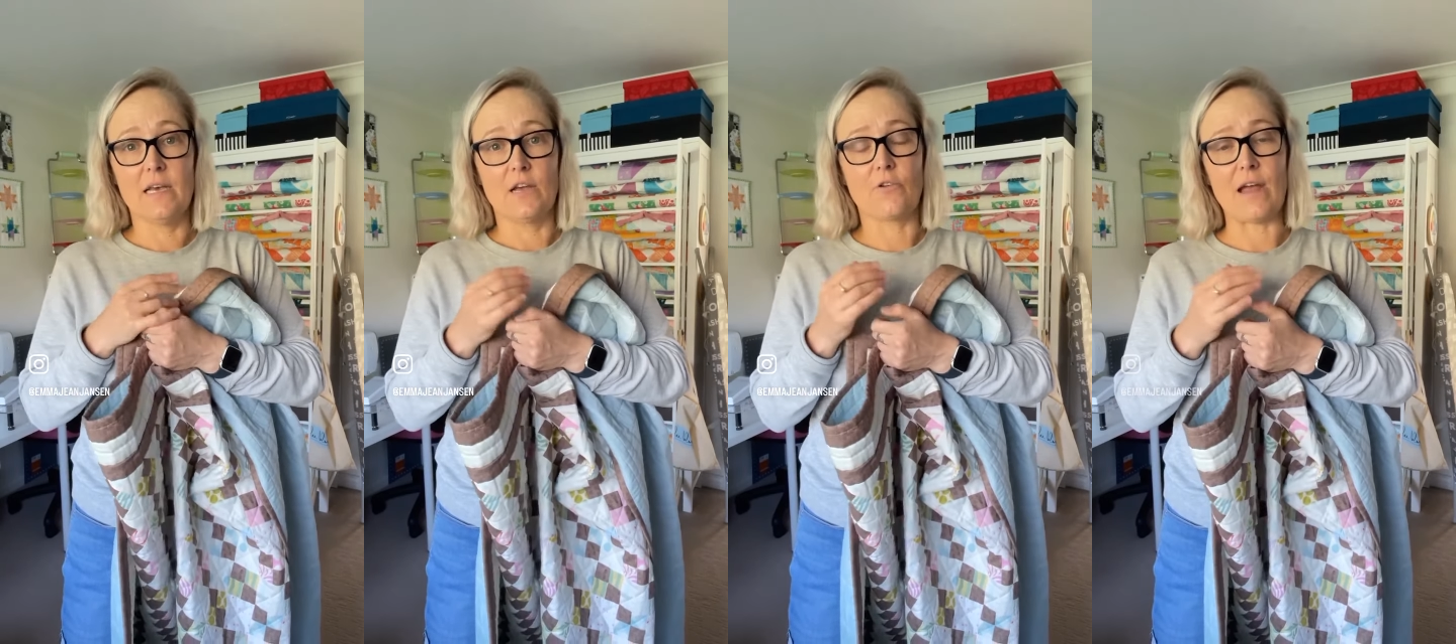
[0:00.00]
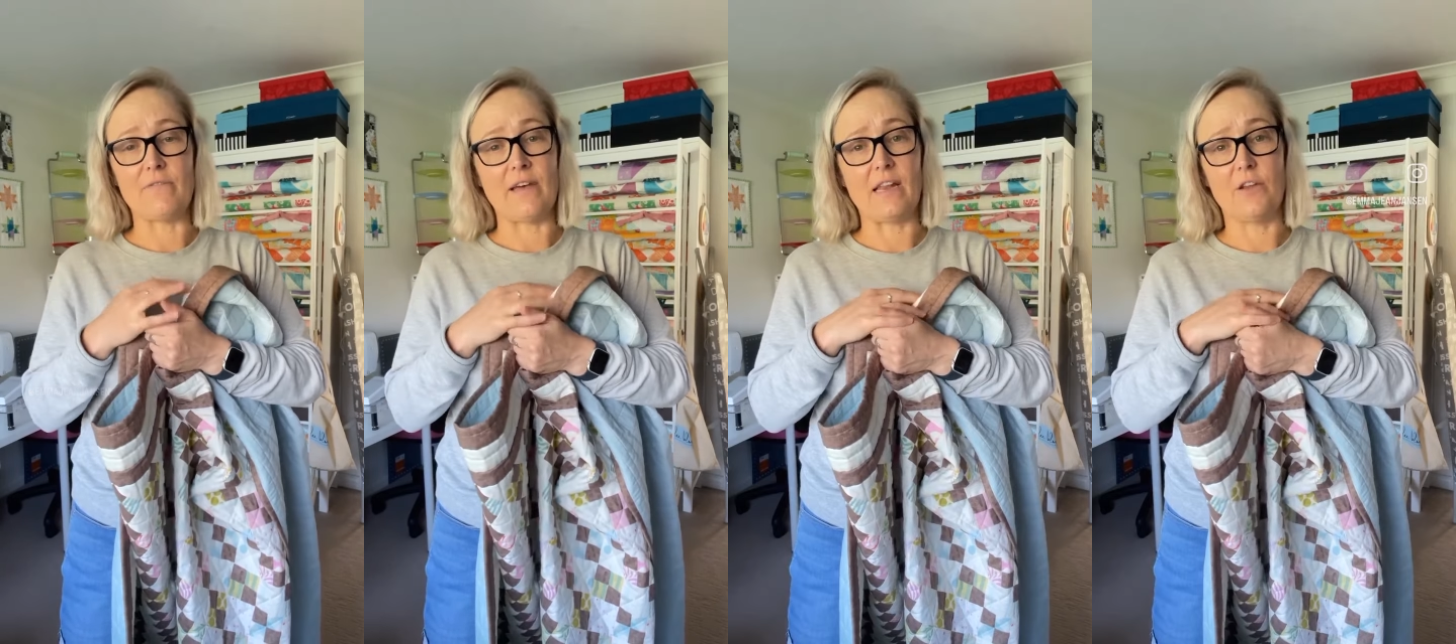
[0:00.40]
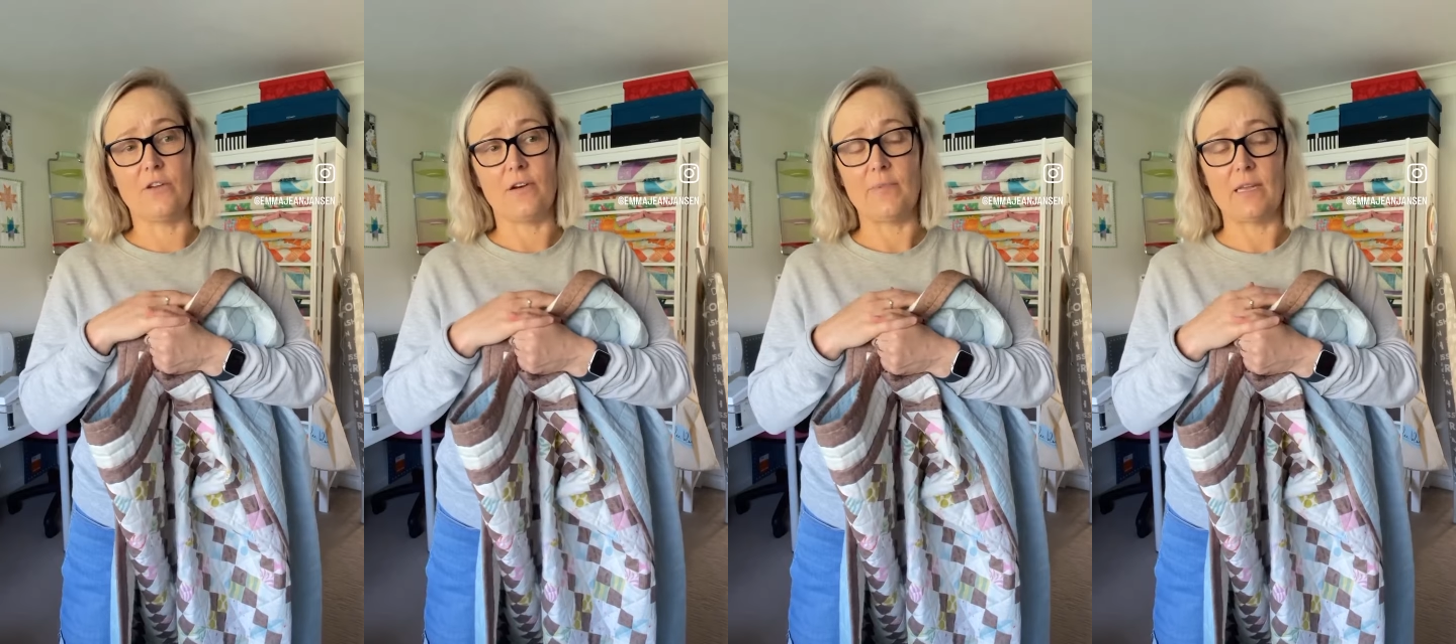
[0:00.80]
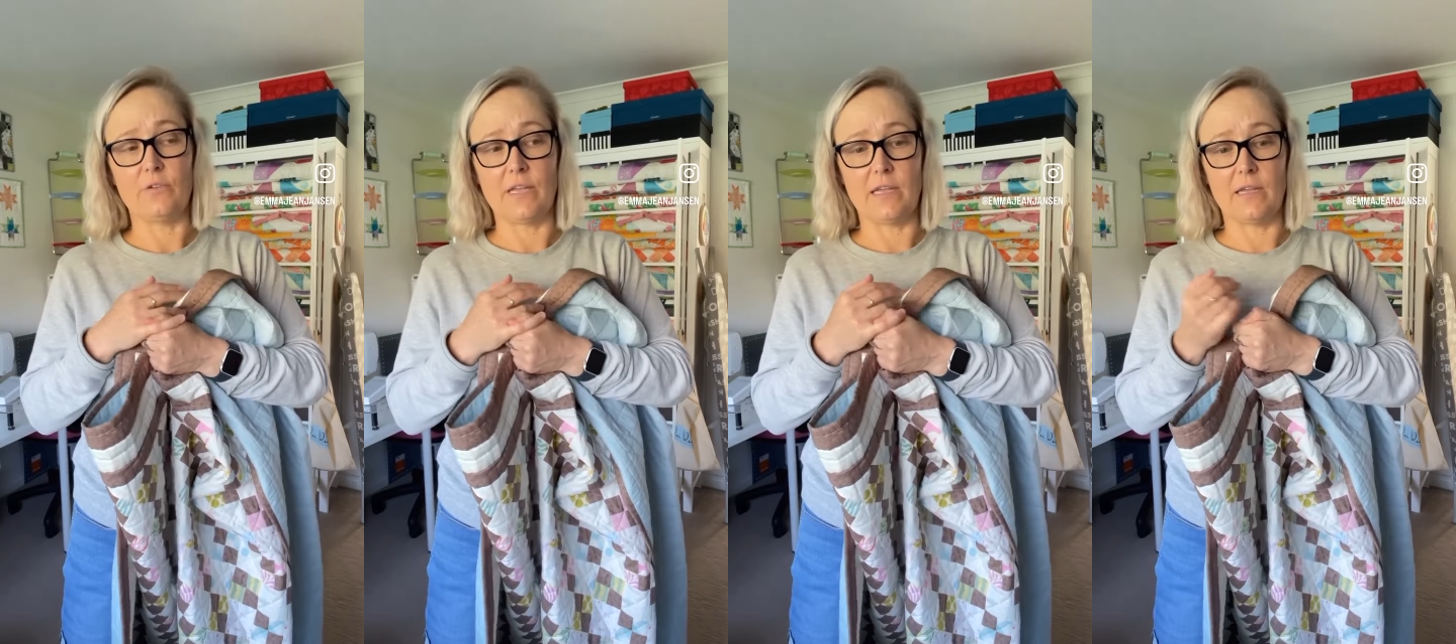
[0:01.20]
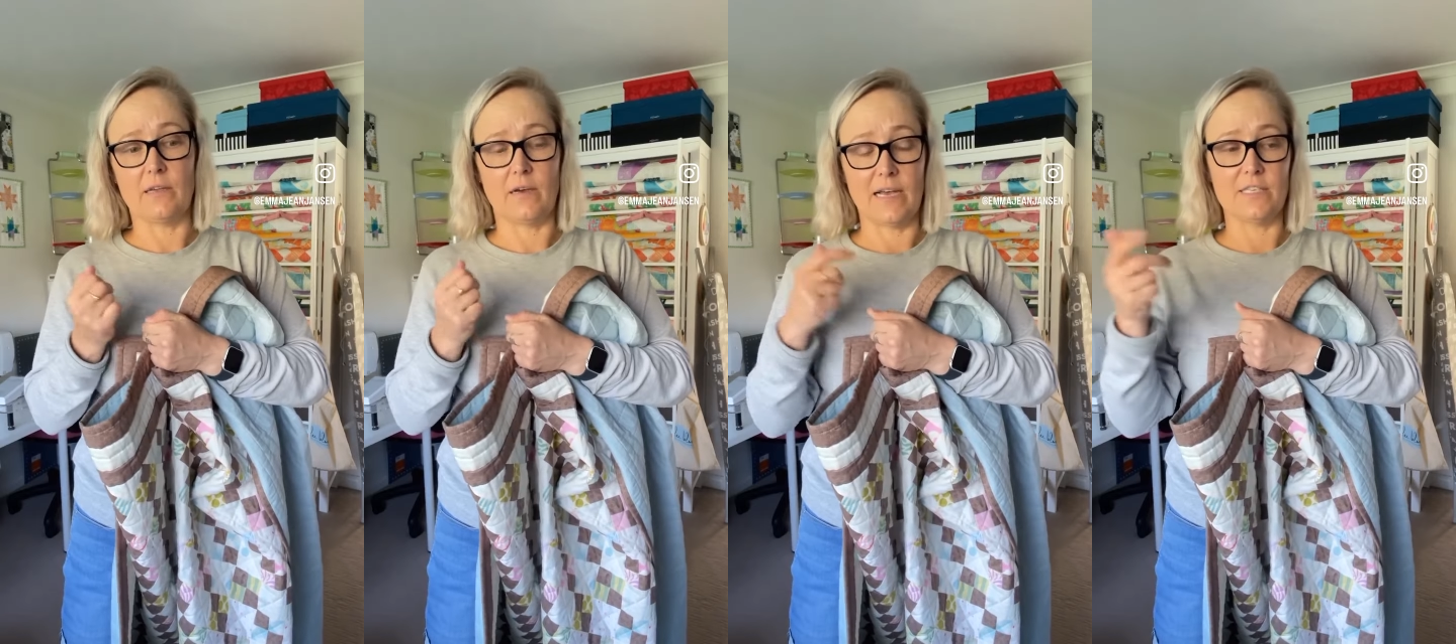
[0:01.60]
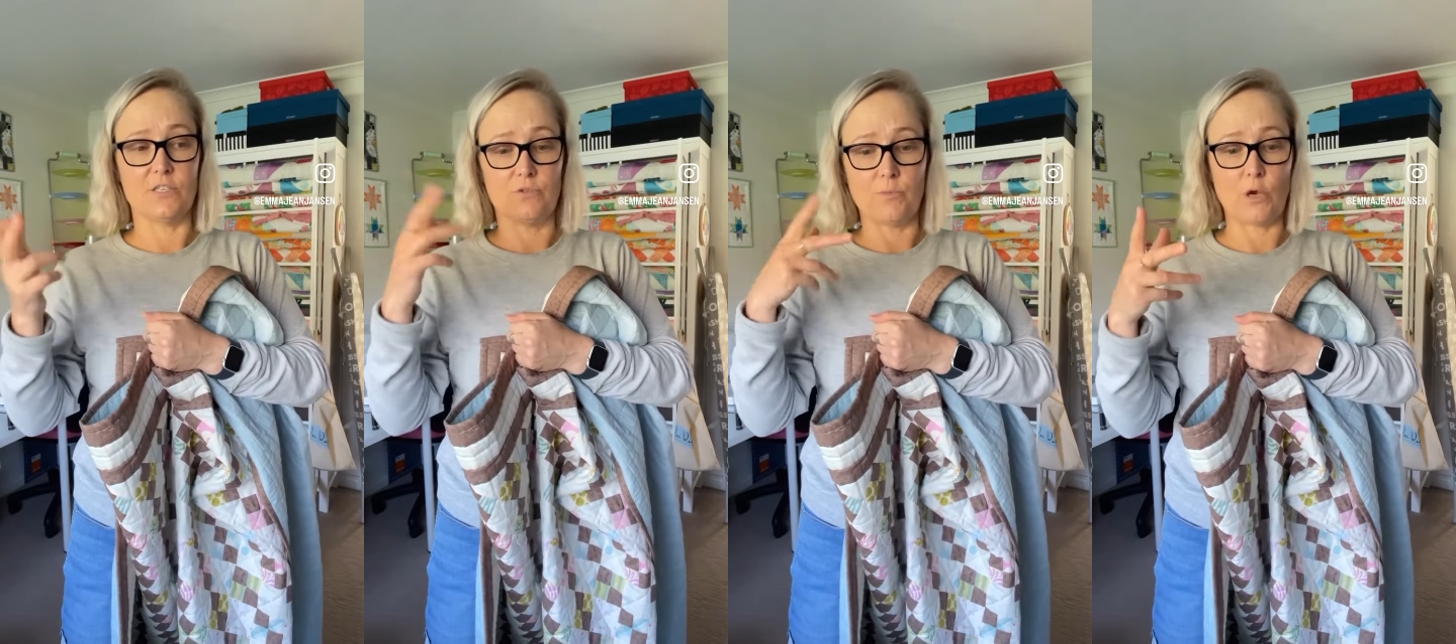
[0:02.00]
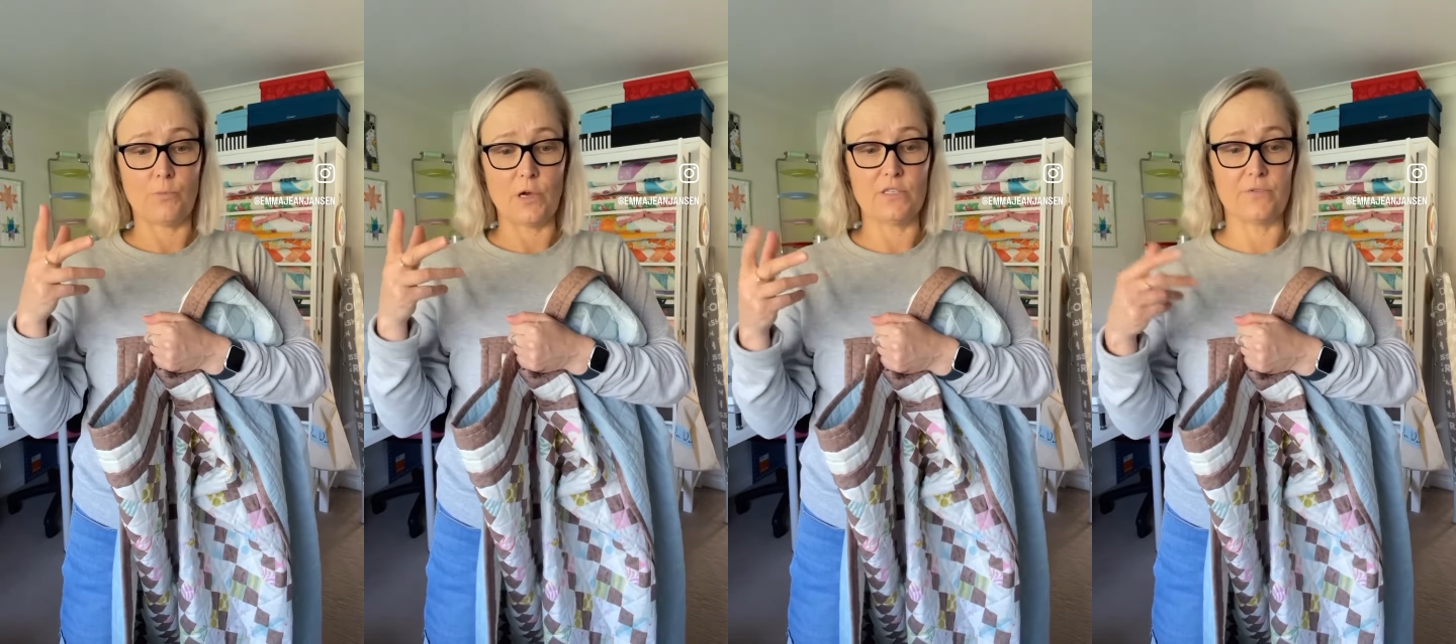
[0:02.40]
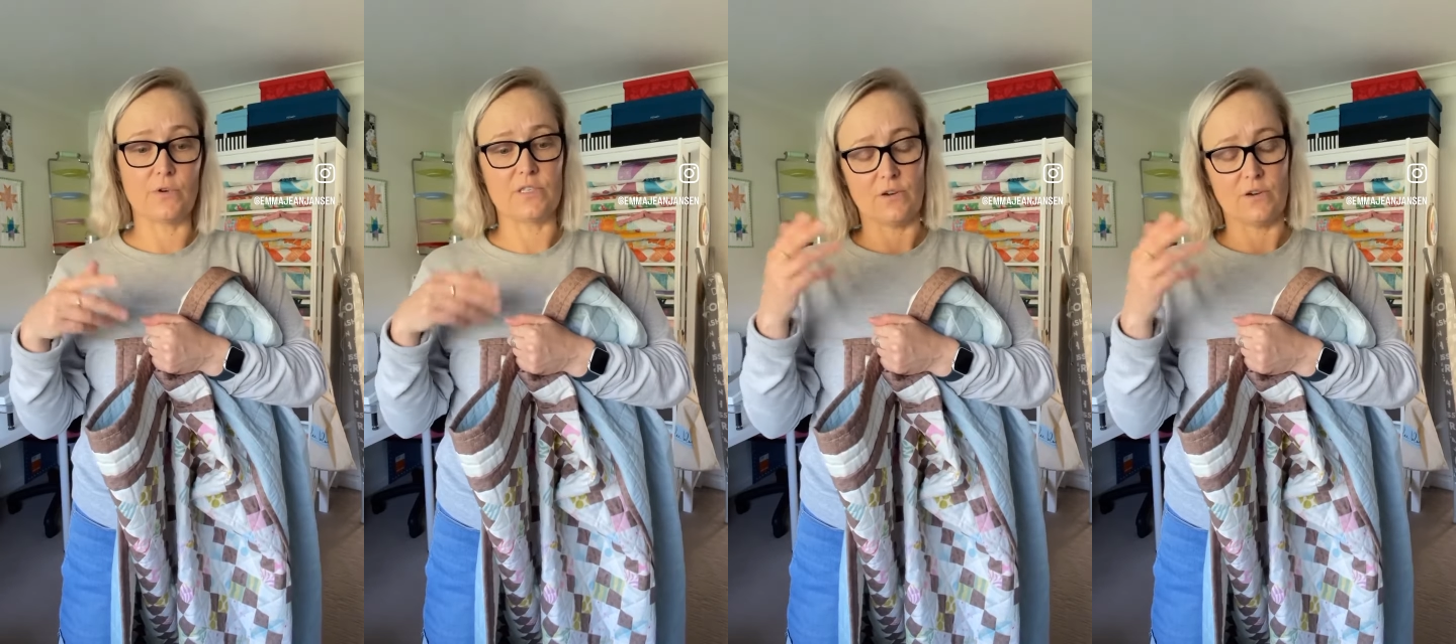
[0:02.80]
Great value. I've been looking, I had to do a blog post for it,